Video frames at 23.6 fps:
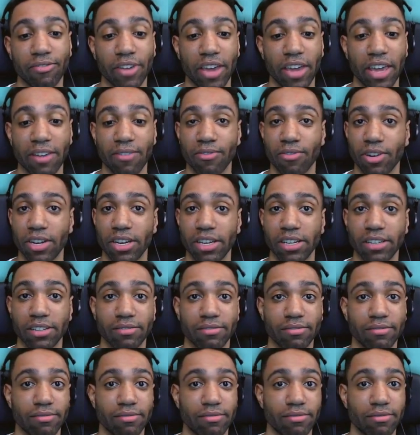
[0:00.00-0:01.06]
favorite,
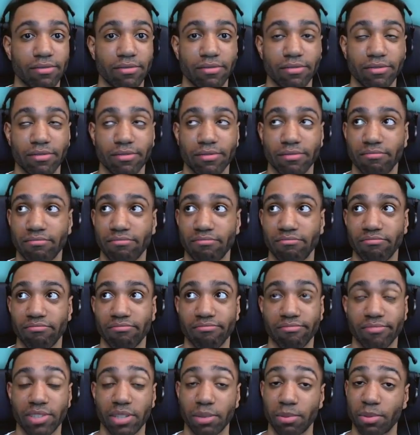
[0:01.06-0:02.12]

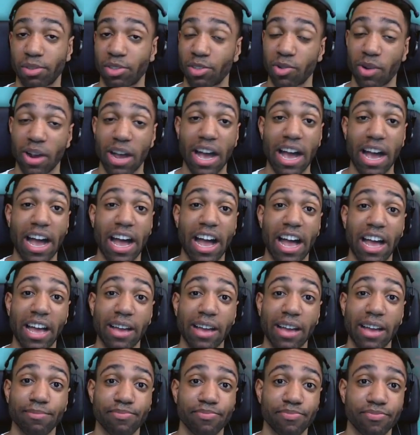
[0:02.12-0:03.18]

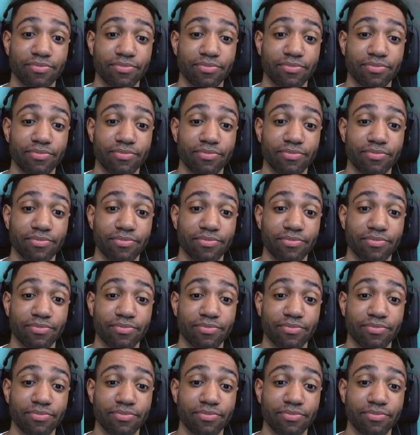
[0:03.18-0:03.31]
subscribe.